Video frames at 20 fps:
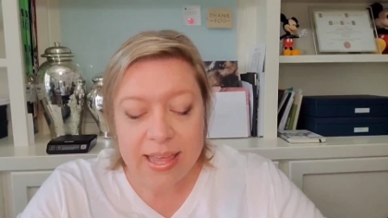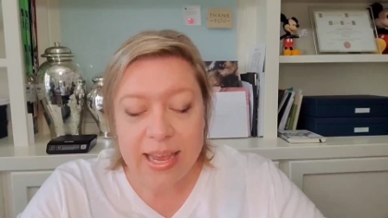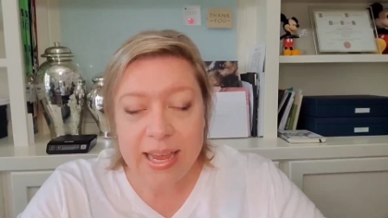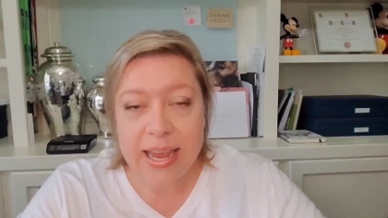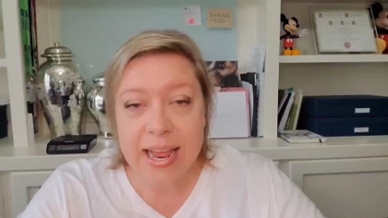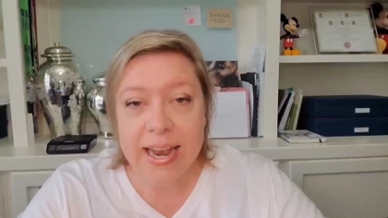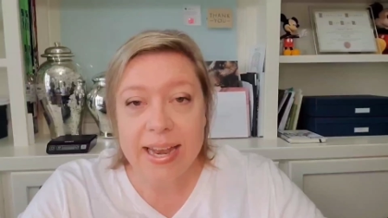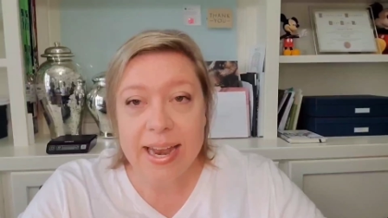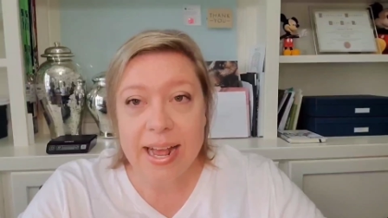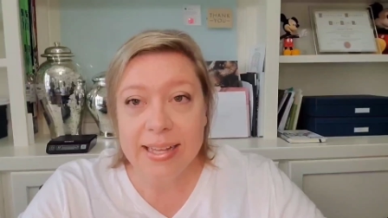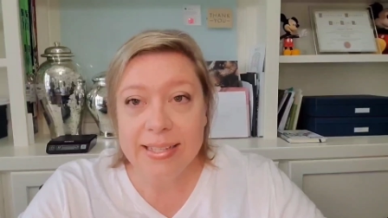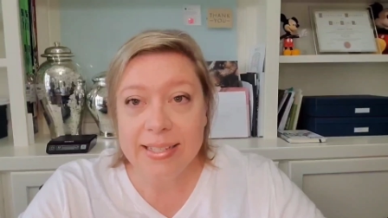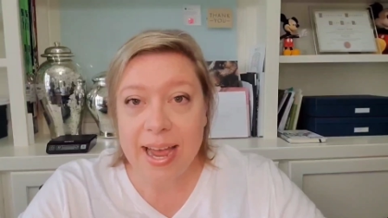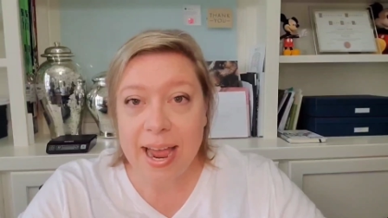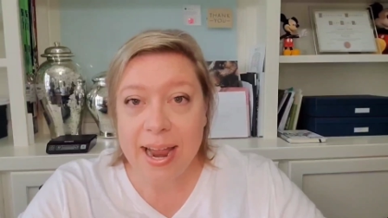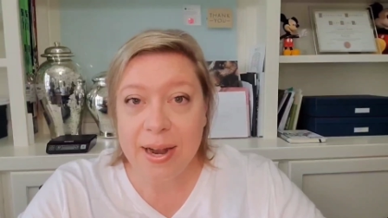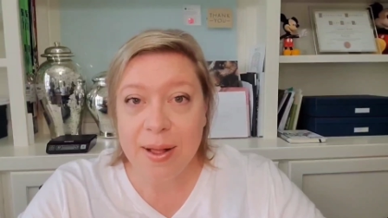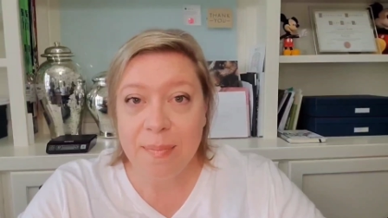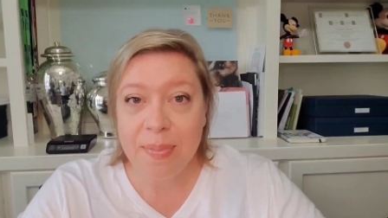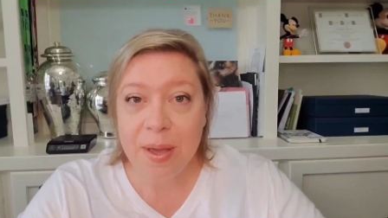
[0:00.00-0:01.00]
The next
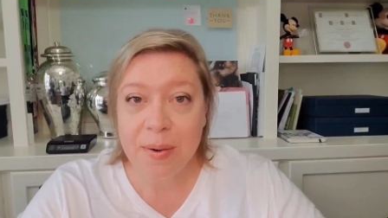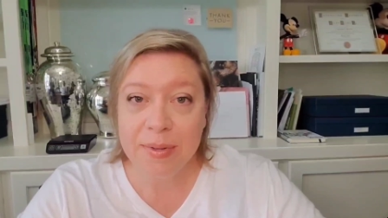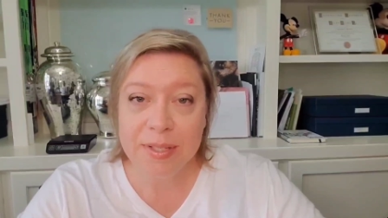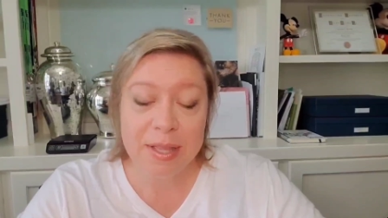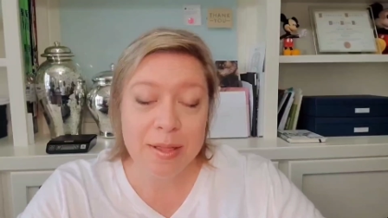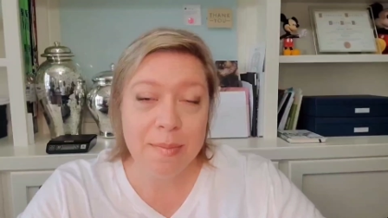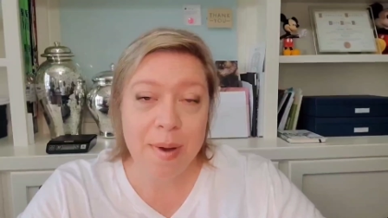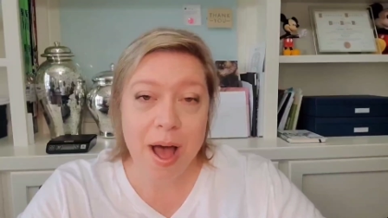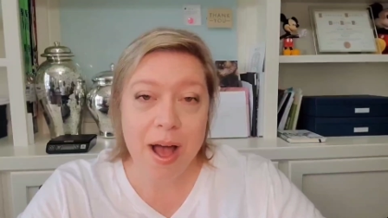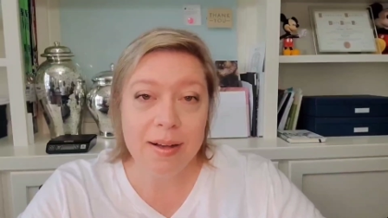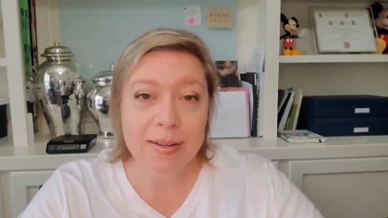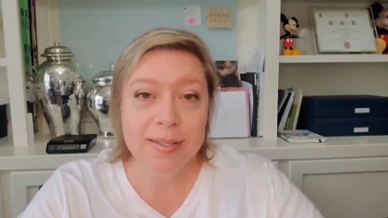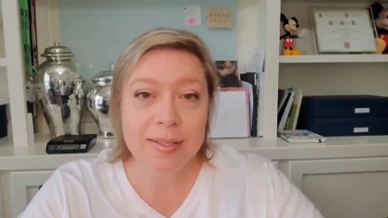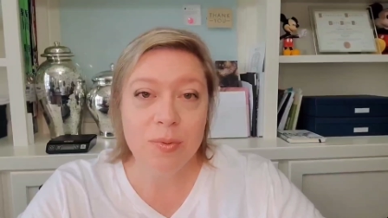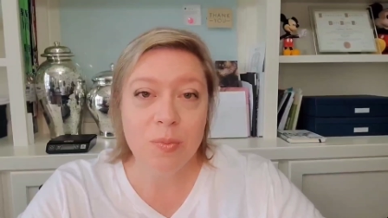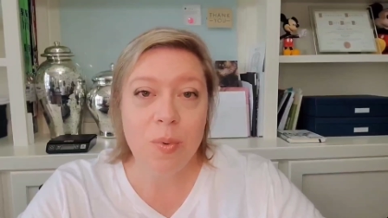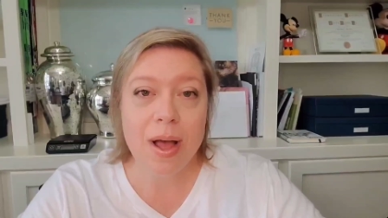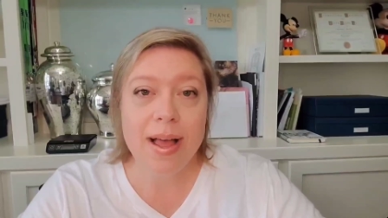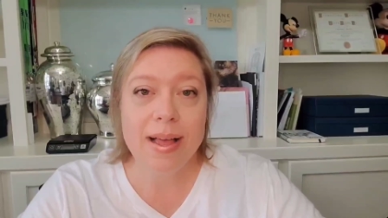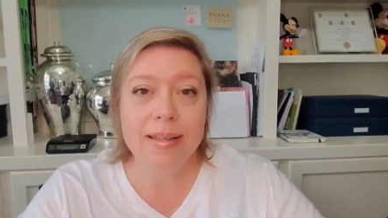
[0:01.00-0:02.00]
item that was in the
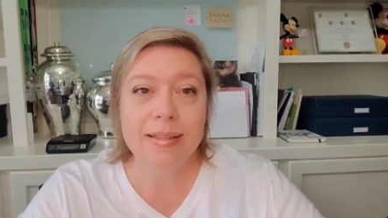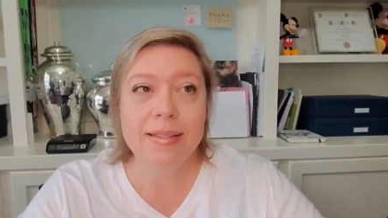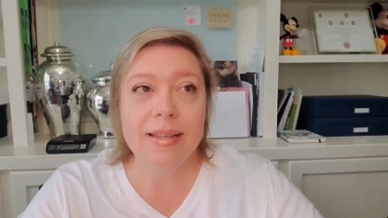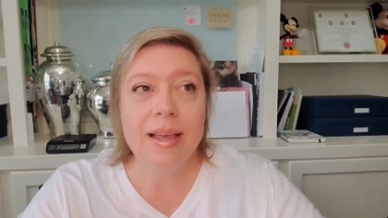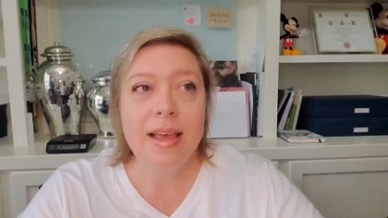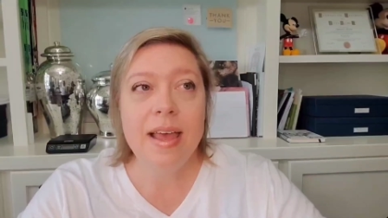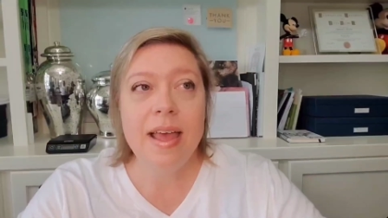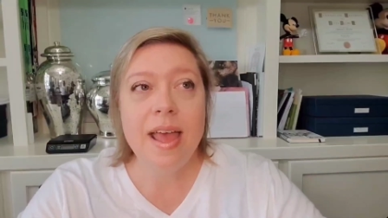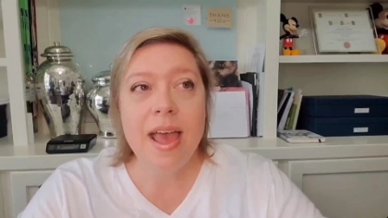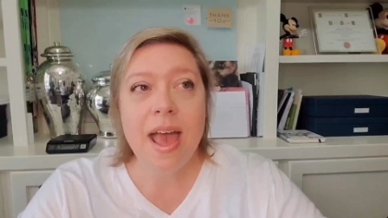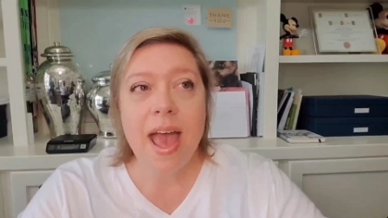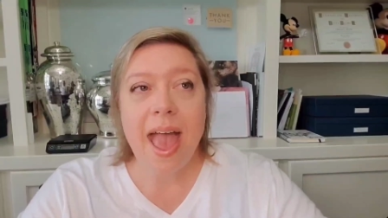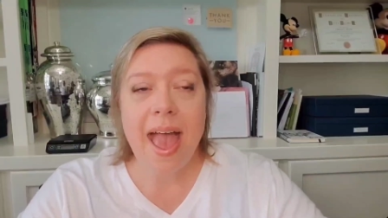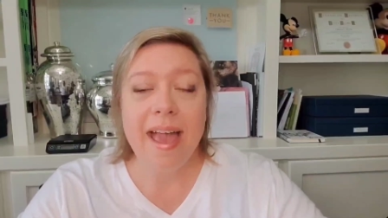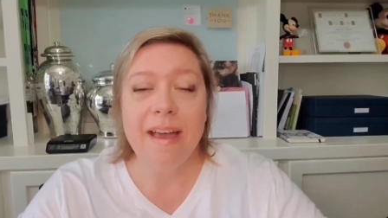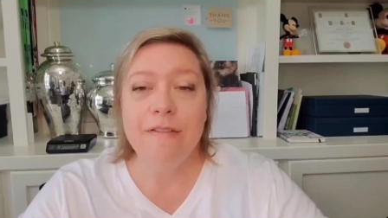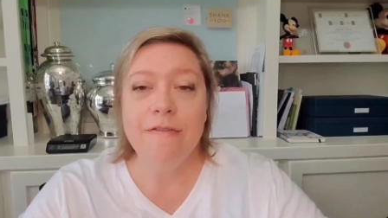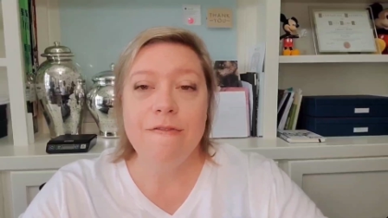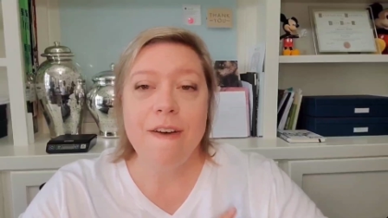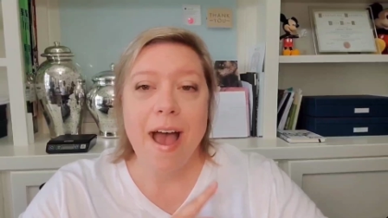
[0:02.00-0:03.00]
box was
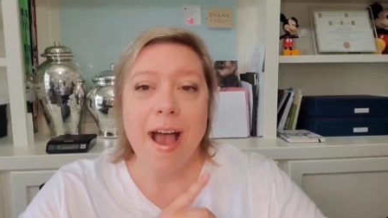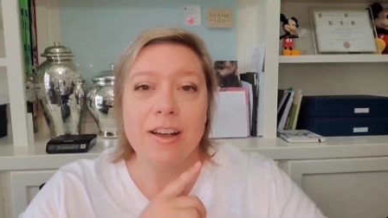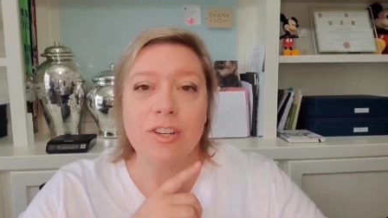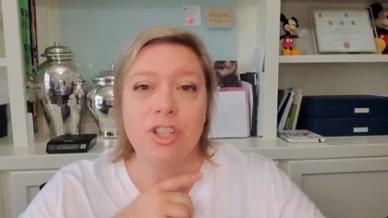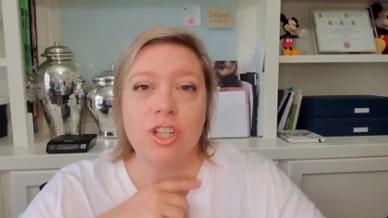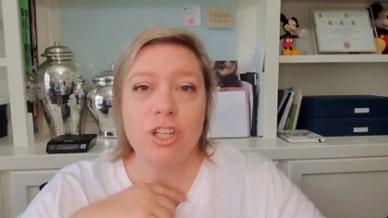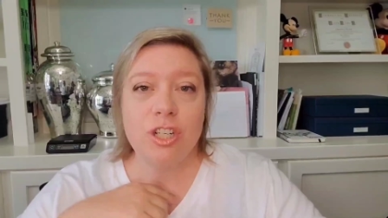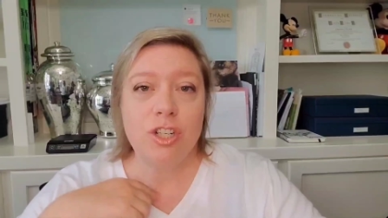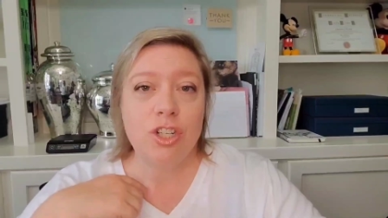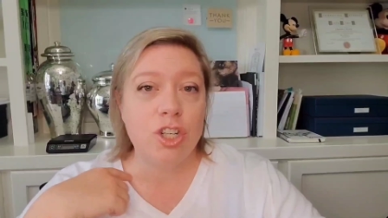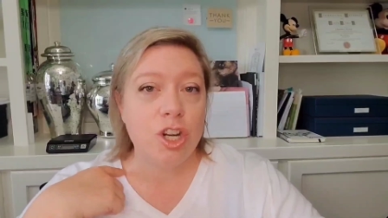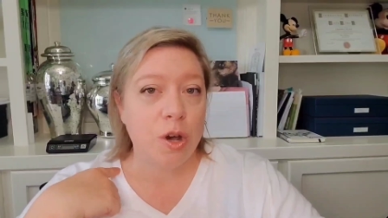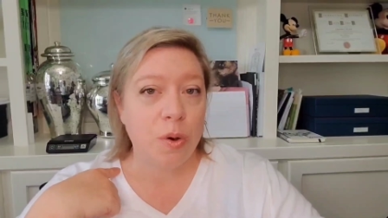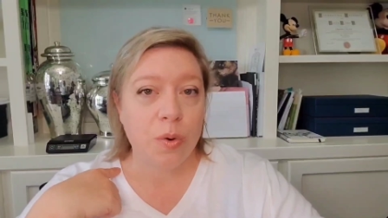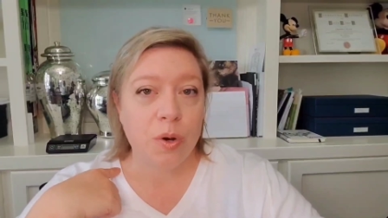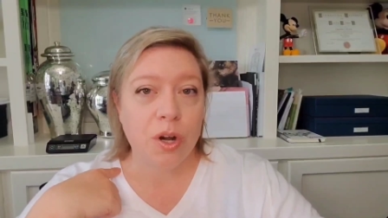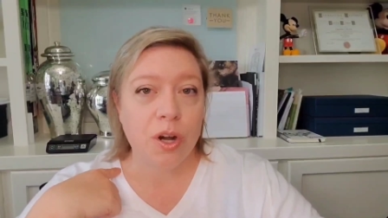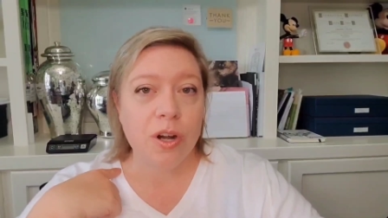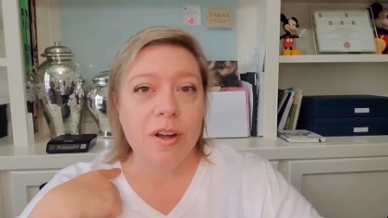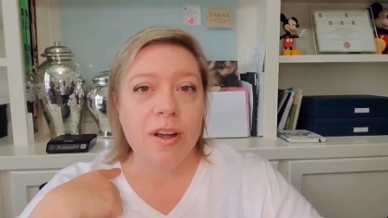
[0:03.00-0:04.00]
a fashion
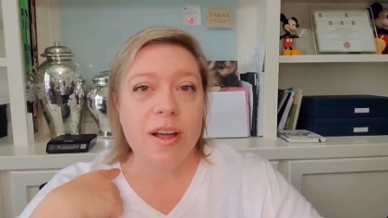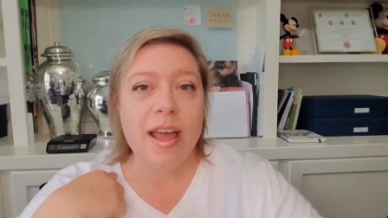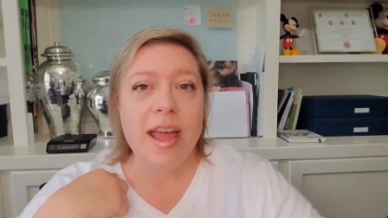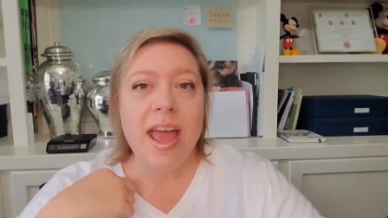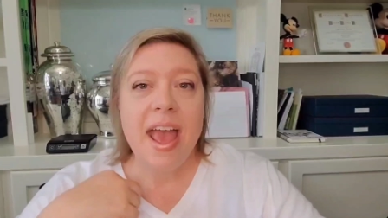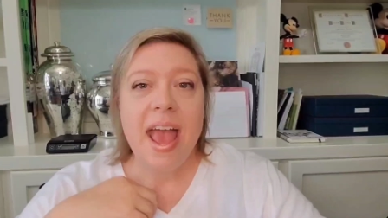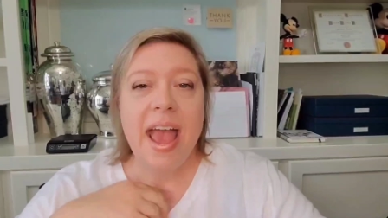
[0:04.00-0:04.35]
choker,